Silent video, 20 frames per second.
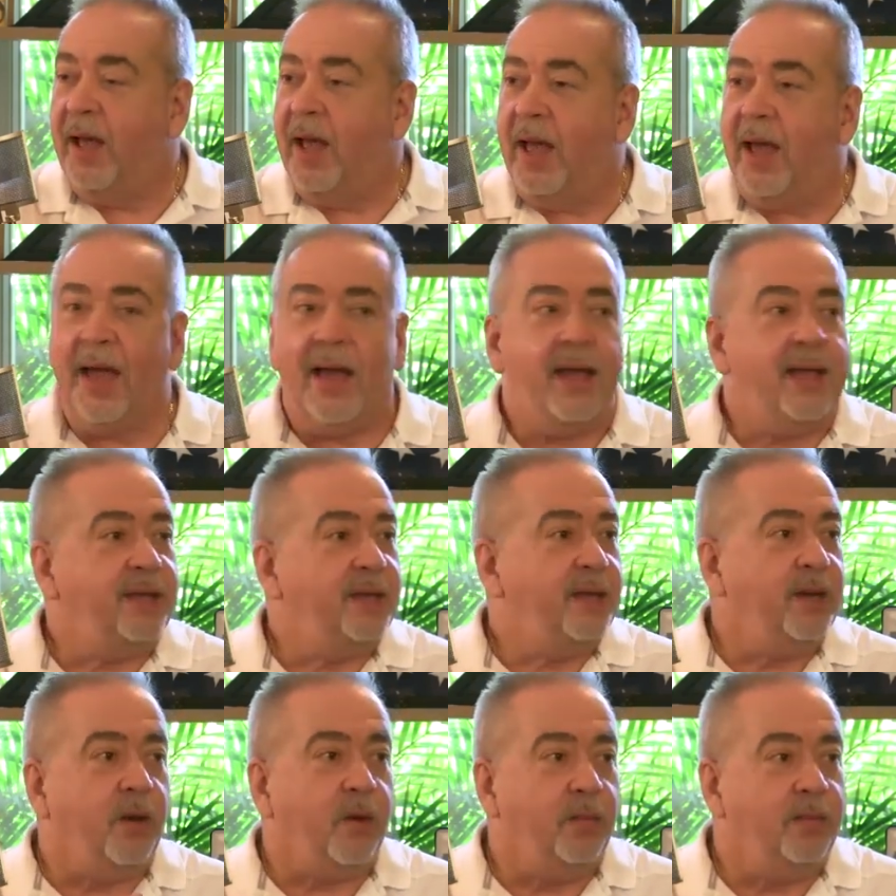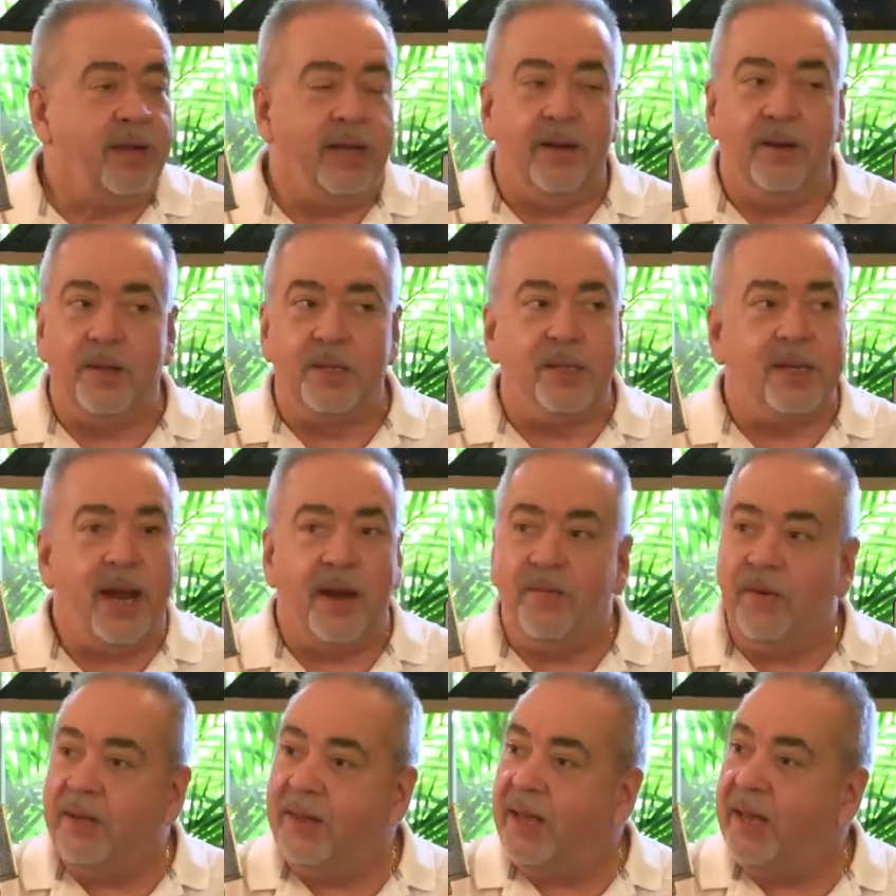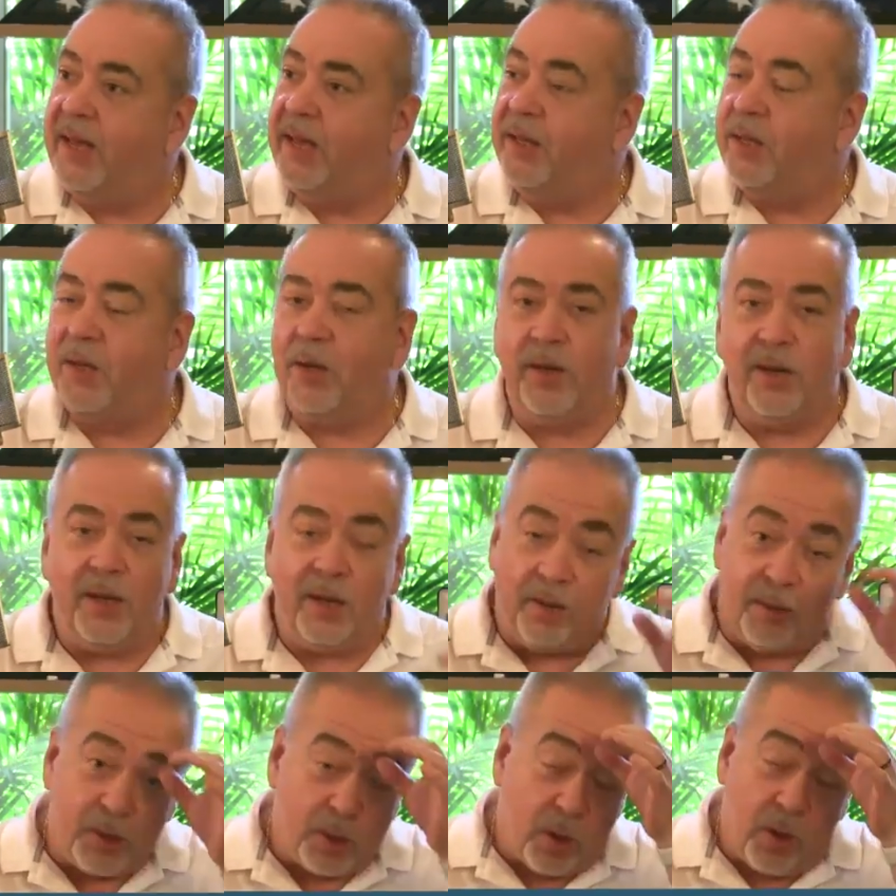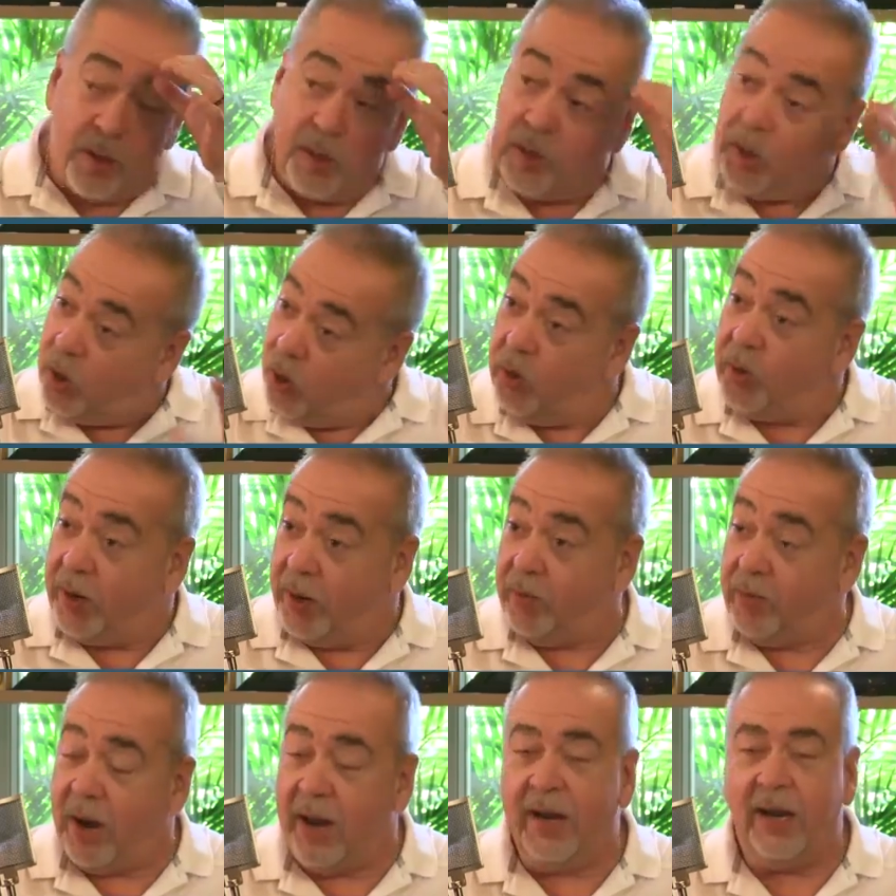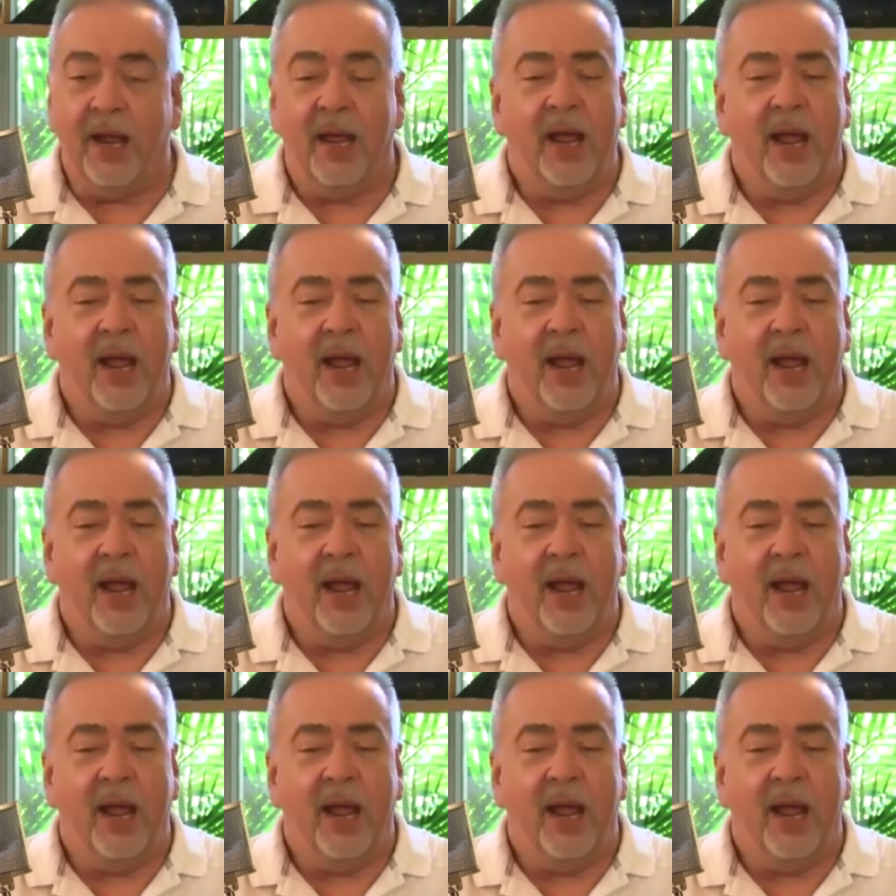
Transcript: and, meals and everything is, it's all included, right?